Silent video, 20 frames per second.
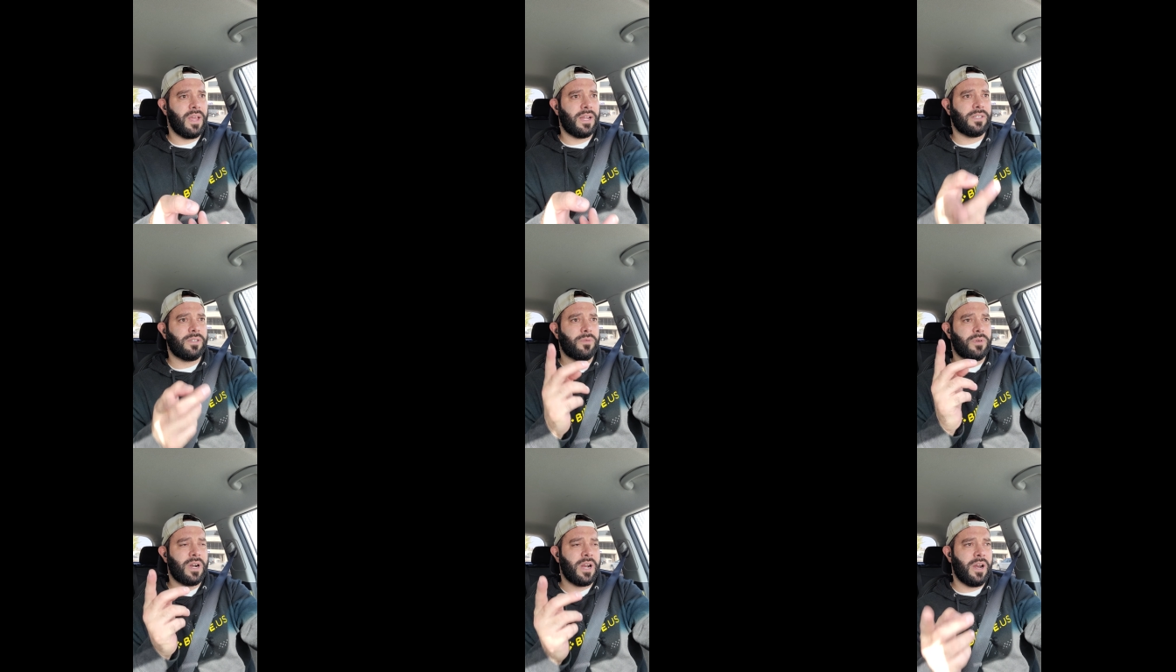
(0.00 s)

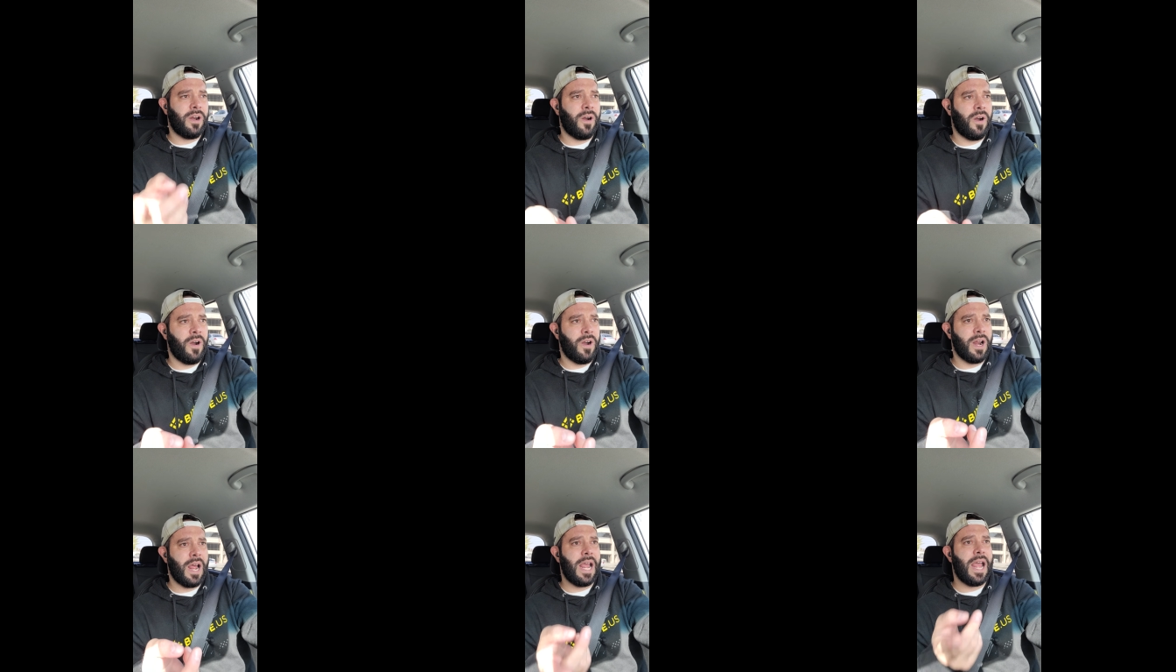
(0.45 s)
That's what I
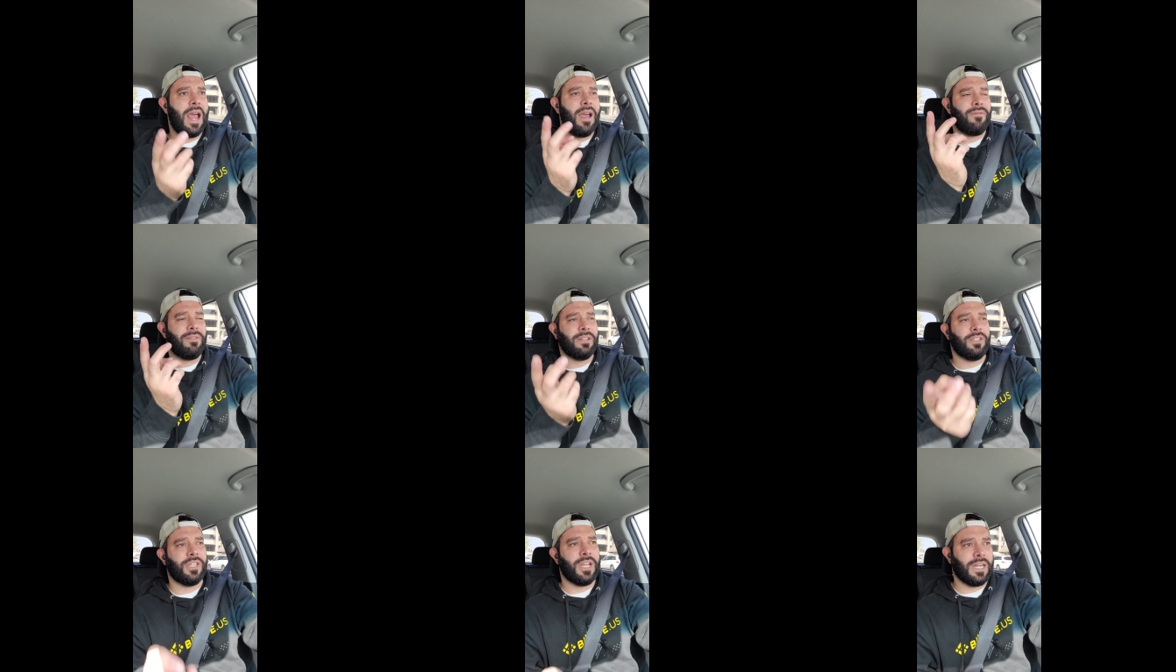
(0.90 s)
heard. I
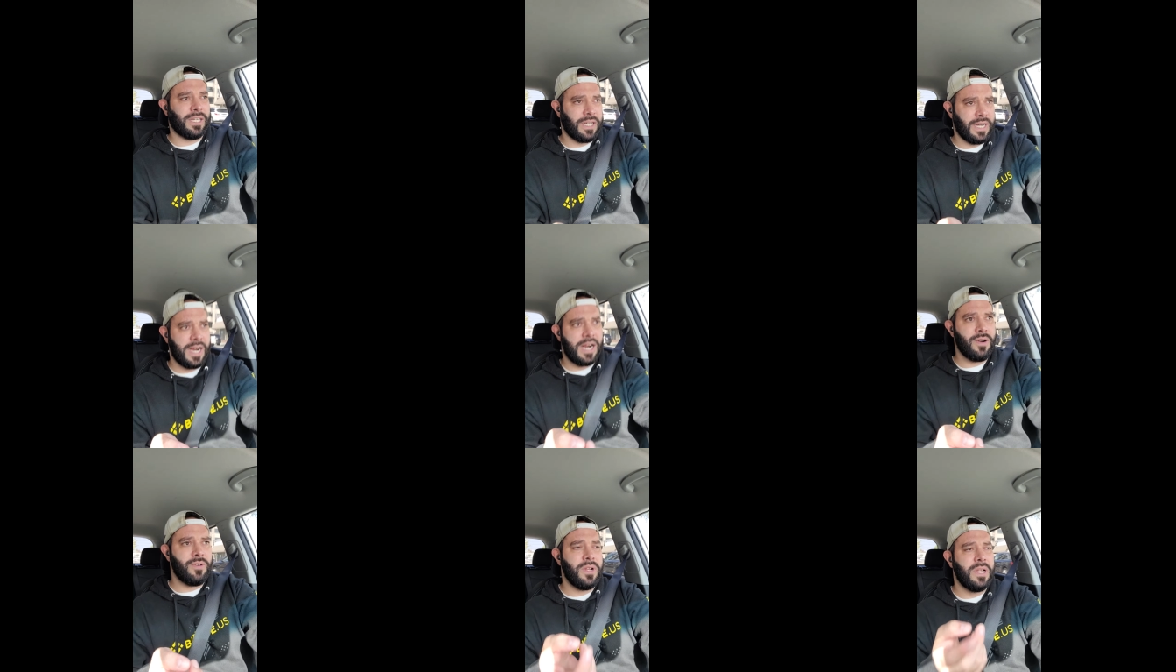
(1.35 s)
haven't checked
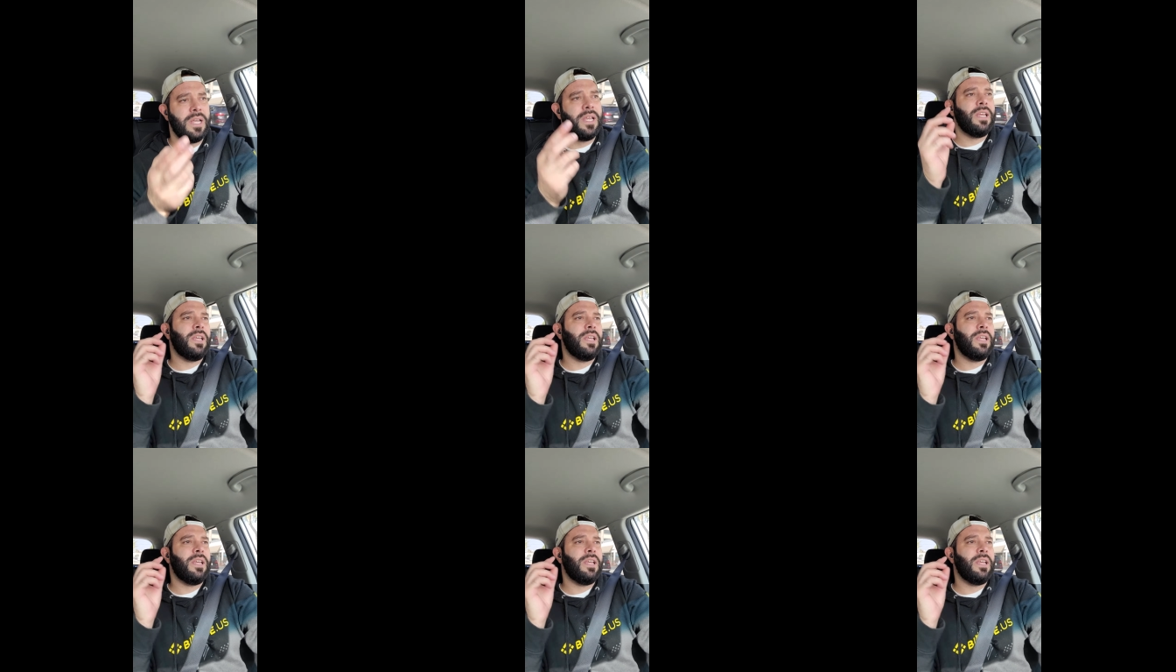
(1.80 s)
it out.